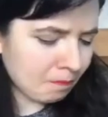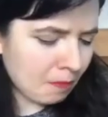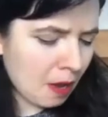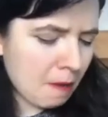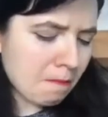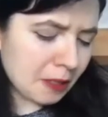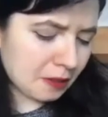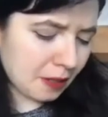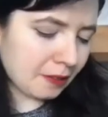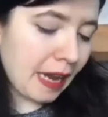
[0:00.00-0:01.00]
We
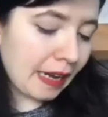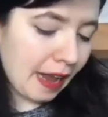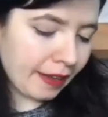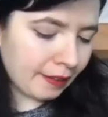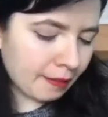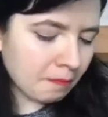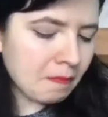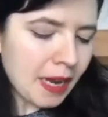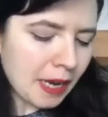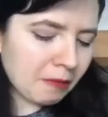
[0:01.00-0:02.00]
discussed headlines.
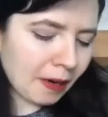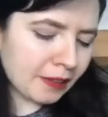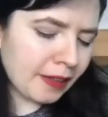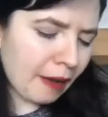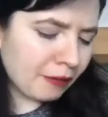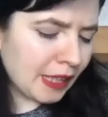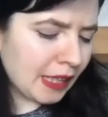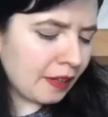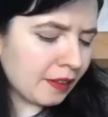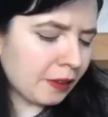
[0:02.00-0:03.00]
He'd read in the
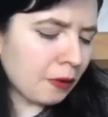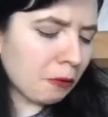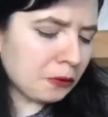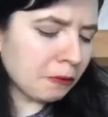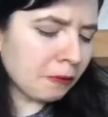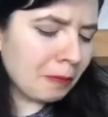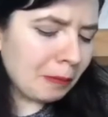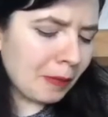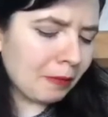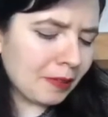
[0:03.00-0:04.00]
FT that the offshore
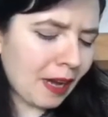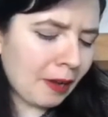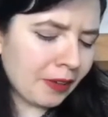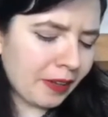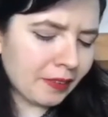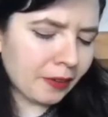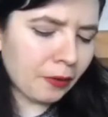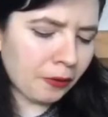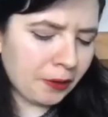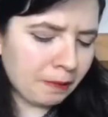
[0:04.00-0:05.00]
renminbi was down against the
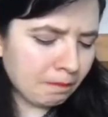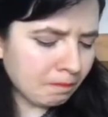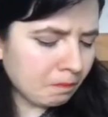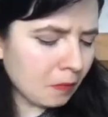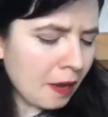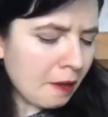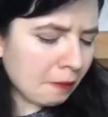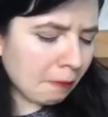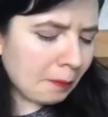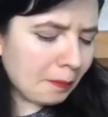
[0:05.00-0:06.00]
dollar
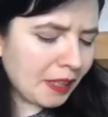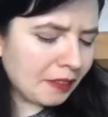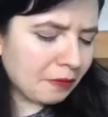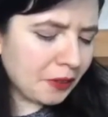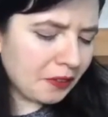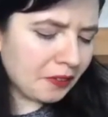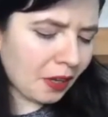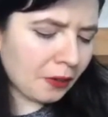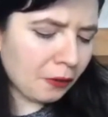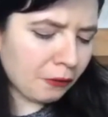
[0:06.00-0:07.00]
the one piece of news I
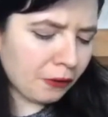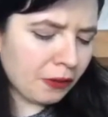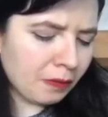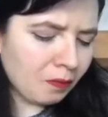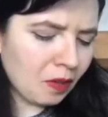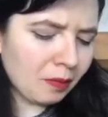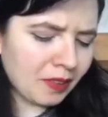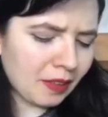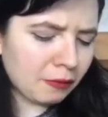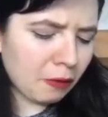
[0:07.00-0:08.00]
could offer was
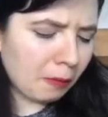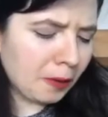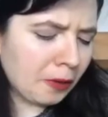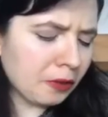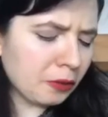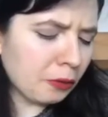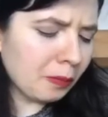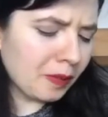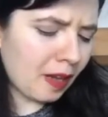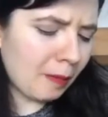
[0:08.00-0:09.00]
that a tropical storm
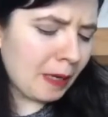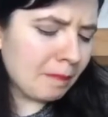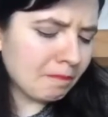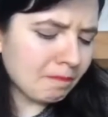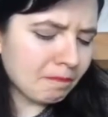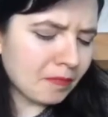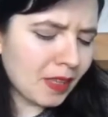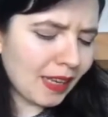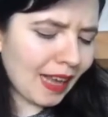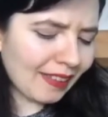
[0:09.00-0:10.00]
was coming.
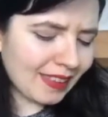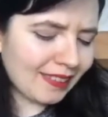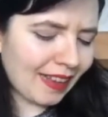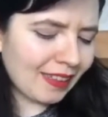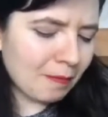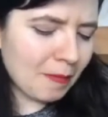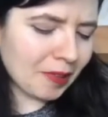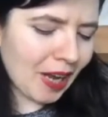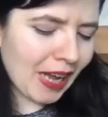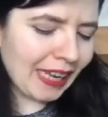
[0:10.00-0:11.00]
Yes, he said,
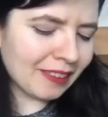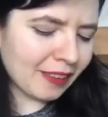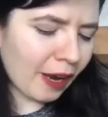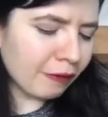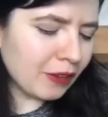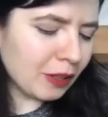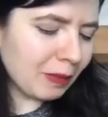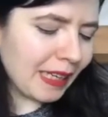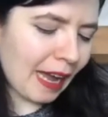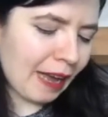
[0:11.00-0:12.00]
Mirinae and a typhoon the
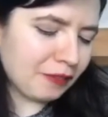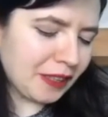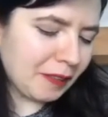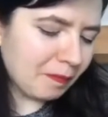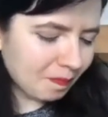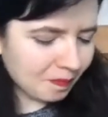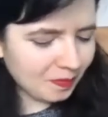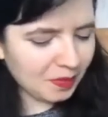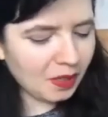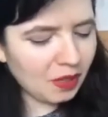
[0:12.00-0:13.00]
week after.
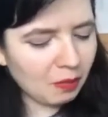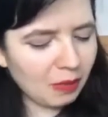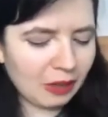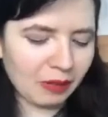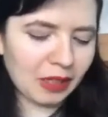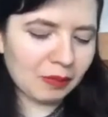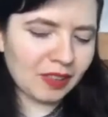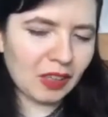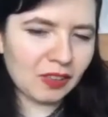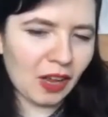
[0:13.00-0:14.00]
We agreed it was
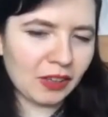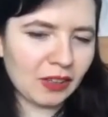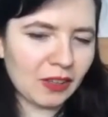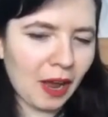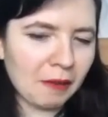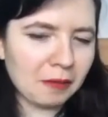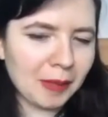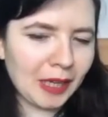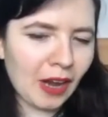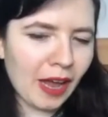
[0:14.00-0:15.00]
an exciting time to be
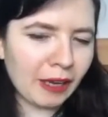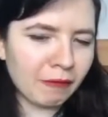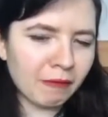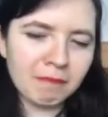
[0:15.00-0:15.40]
alive.